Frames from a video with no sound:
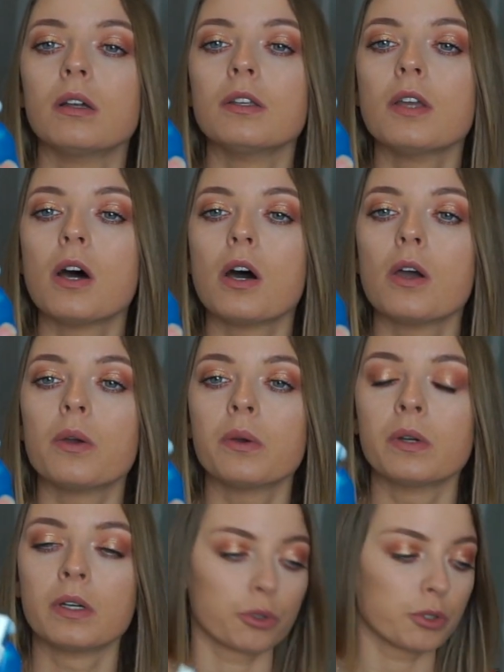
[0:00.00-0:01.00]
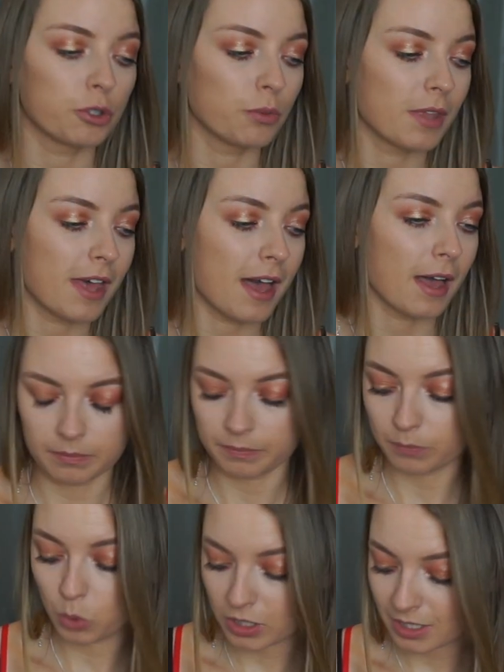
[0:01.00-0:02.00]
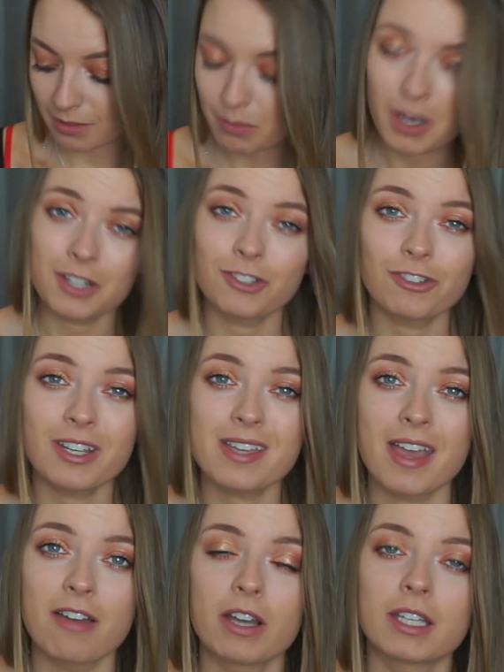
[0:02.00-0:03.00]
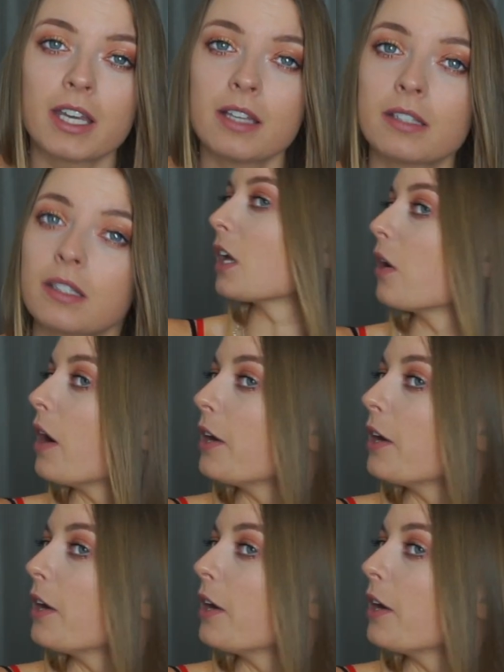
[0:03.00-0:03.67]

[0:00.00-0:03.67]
no, what do I do with that? Put it in my straight hair, I guess. So